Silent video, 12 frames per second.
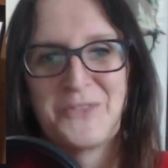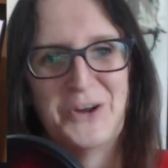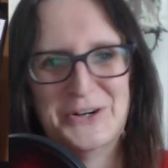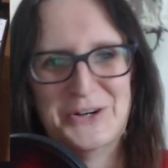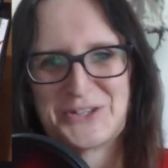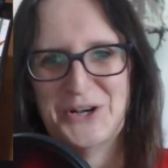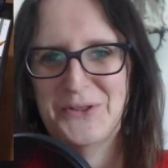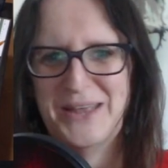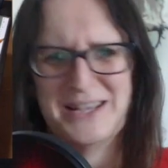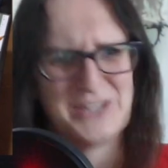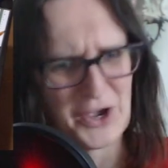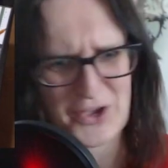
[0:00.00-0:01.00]
Also,
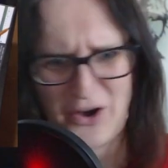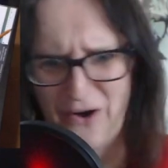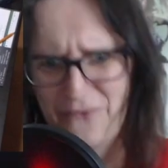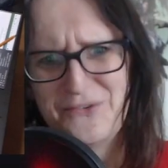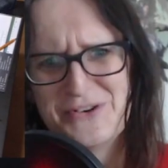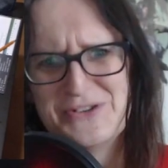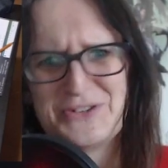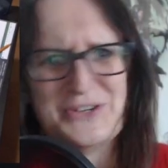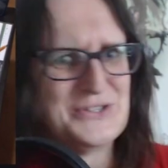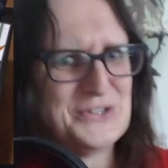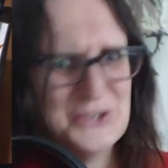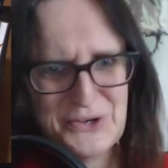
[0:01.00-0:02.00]
there's a conference or
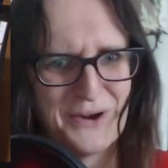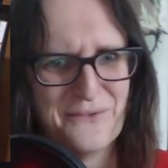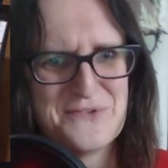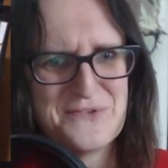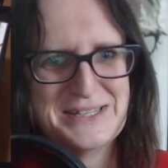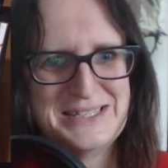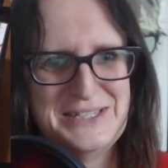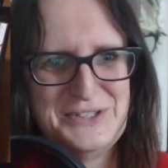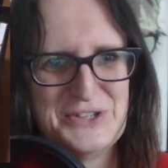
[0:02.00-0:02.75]
2 conferences